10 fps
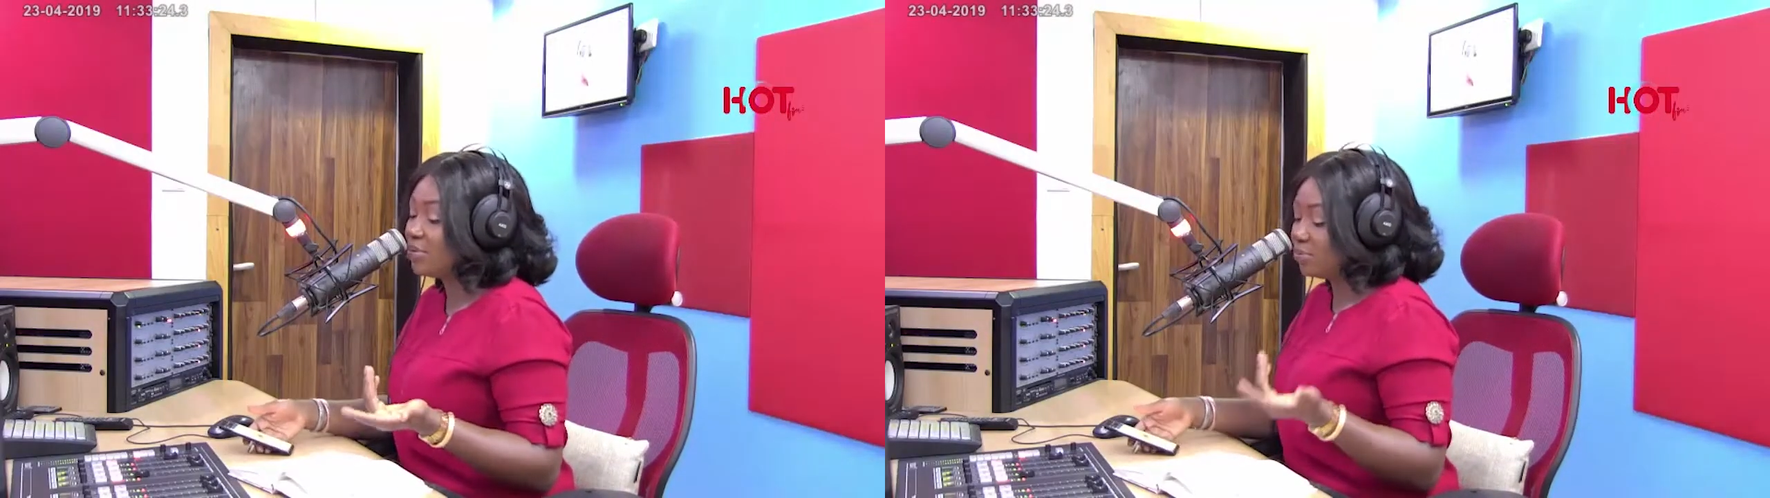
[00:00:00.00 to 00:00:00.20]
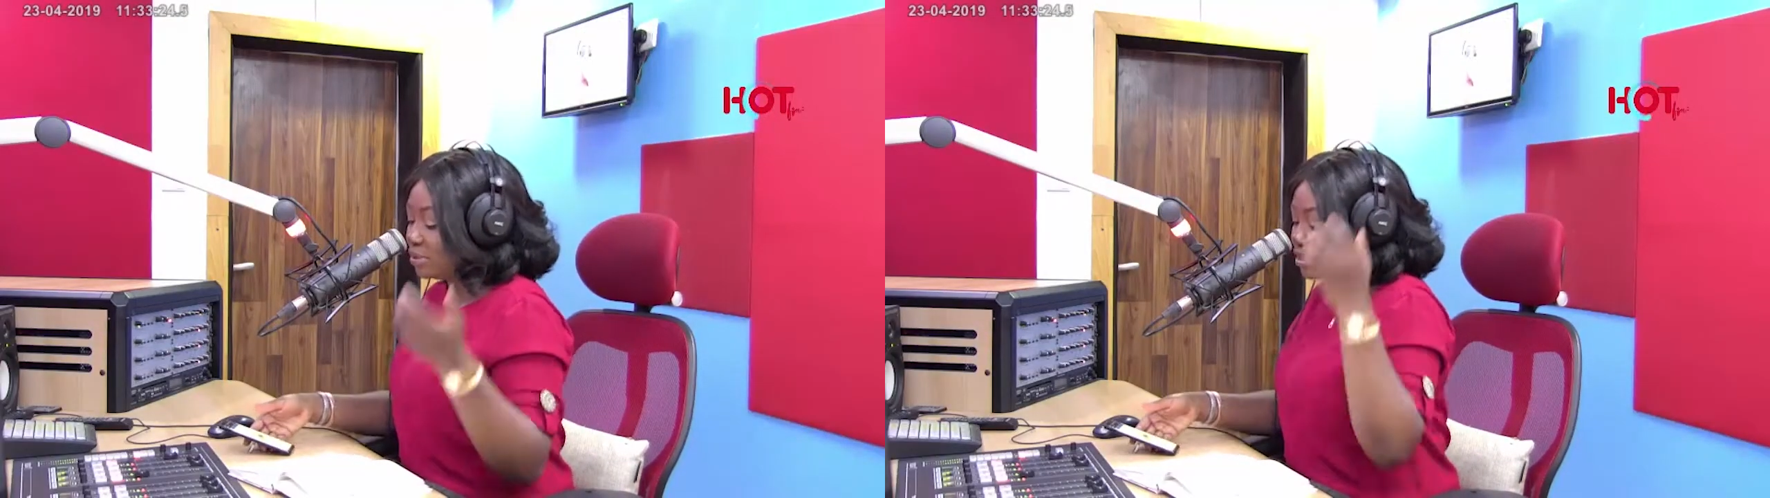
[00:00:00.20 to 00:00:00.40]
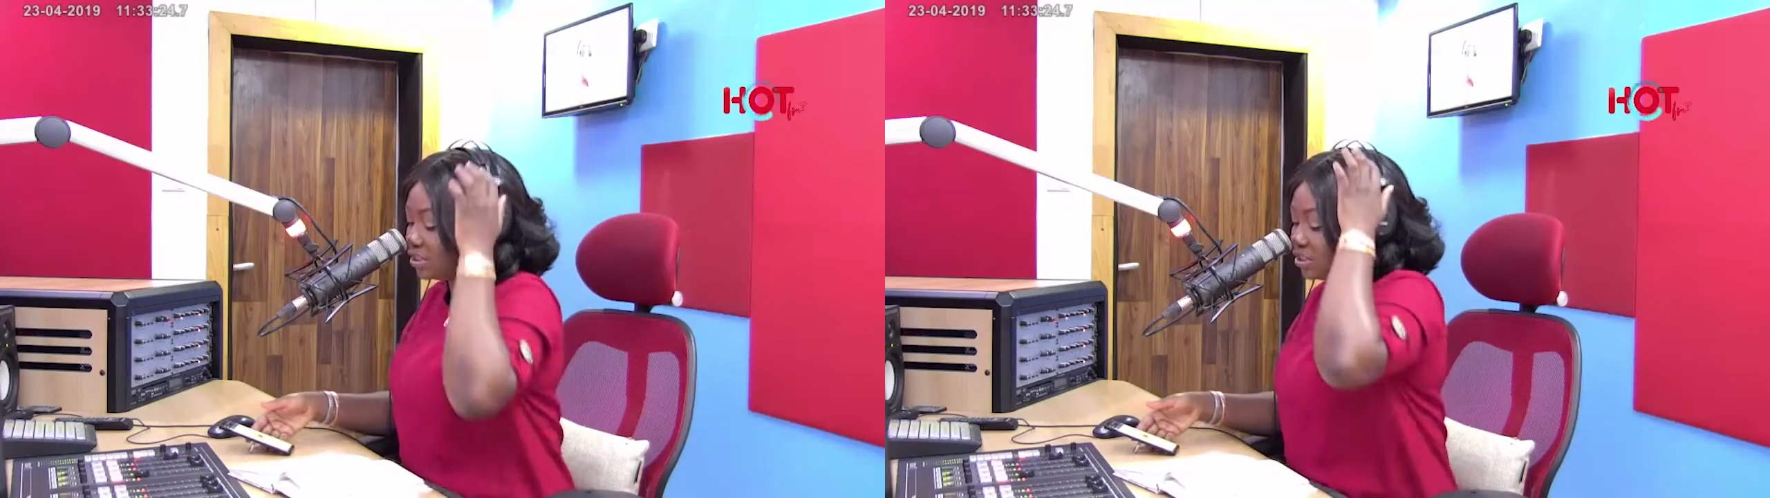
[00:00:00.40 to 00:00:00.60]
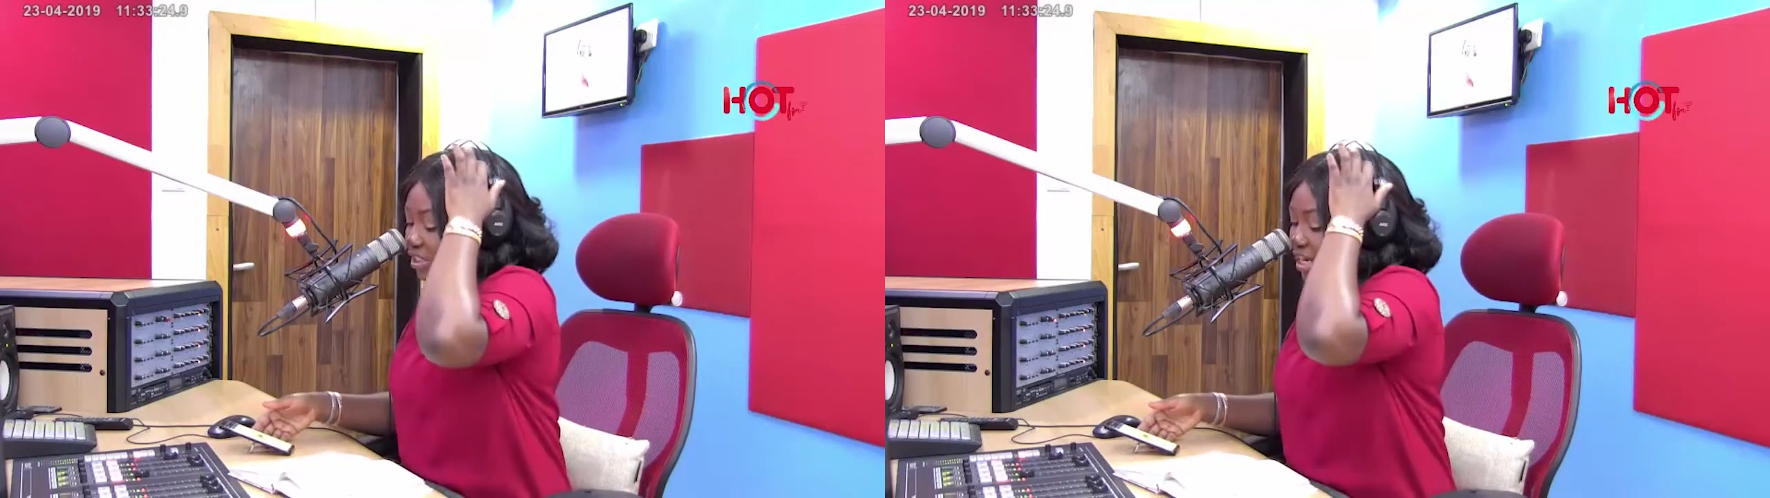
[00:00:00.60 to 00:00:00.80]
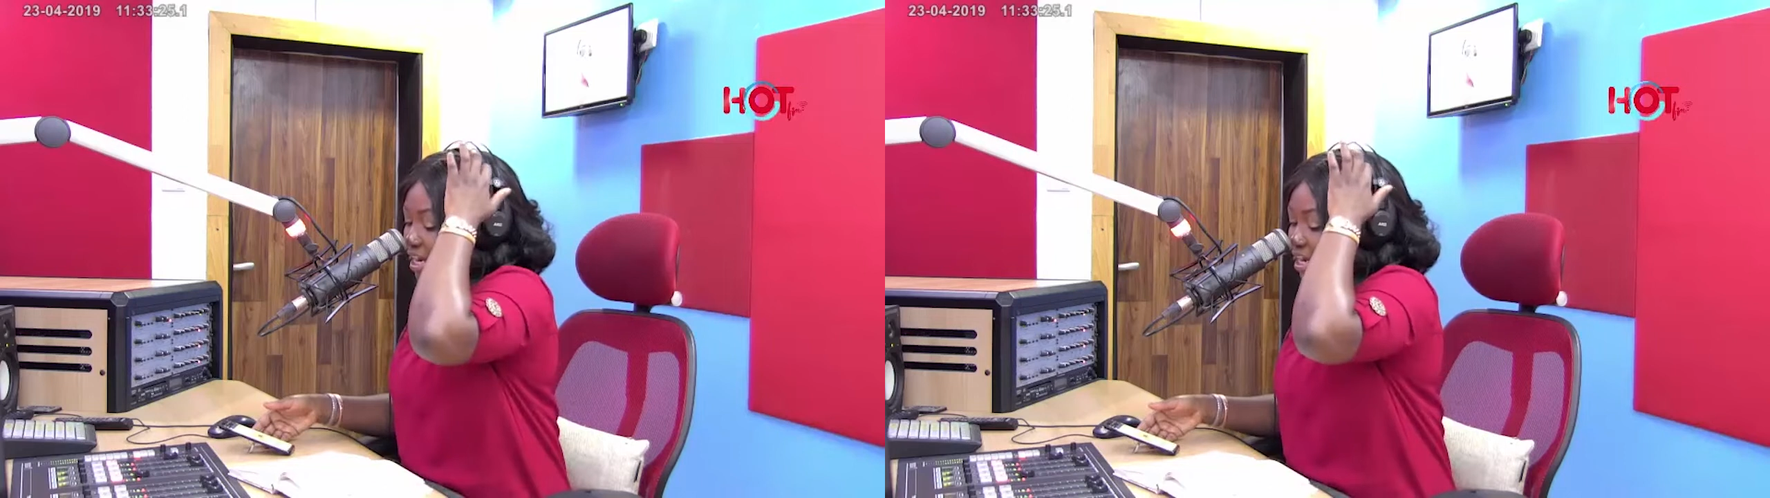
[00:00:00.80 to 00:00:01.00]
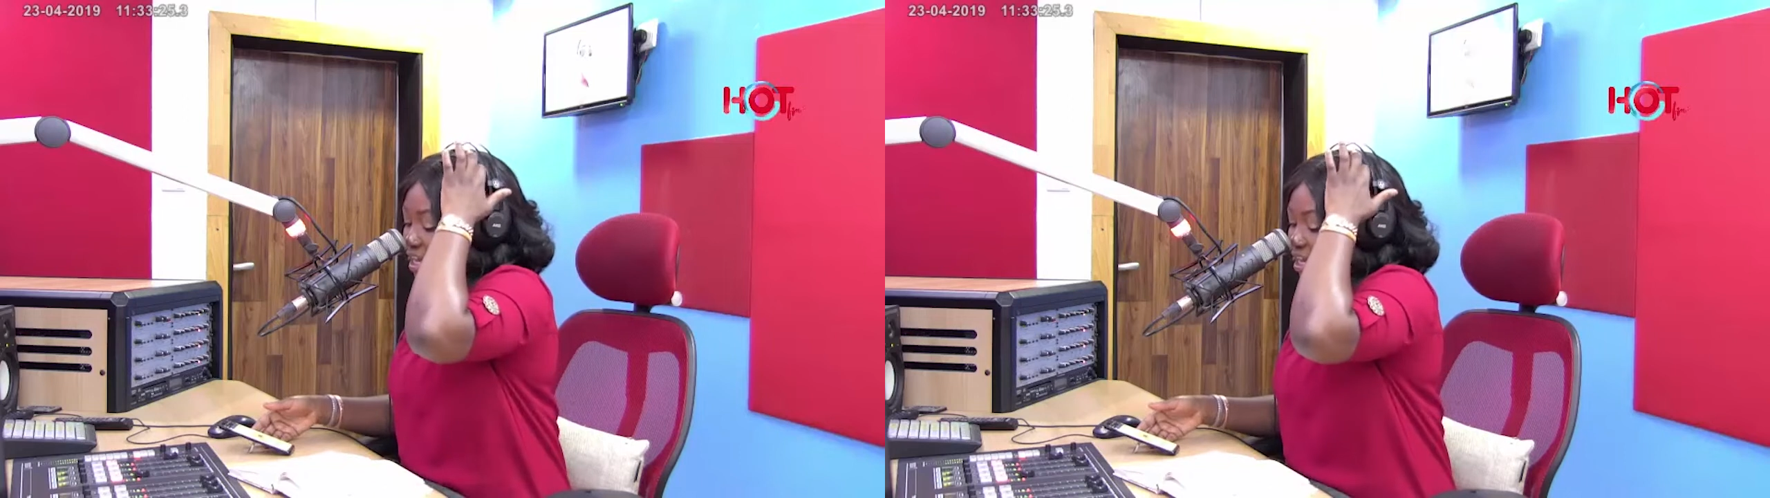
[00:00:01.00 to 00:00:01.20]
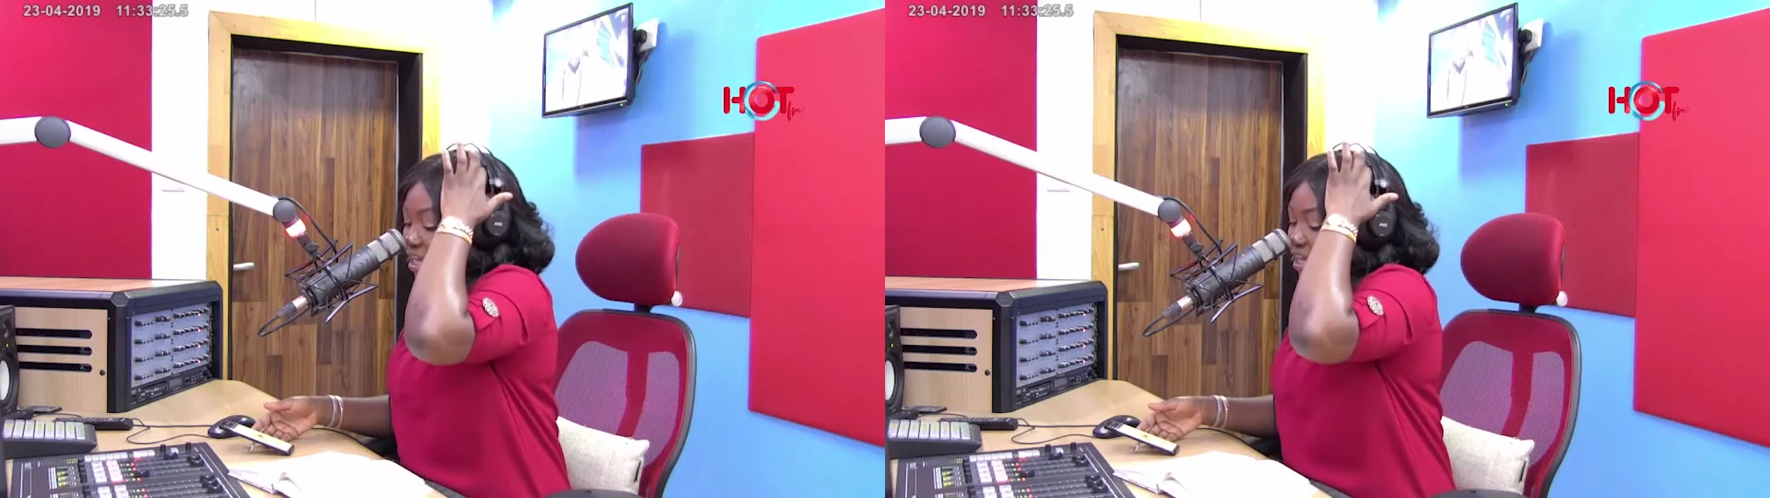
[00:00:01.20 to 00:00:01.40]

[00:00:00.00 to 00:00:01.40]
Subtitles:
want to share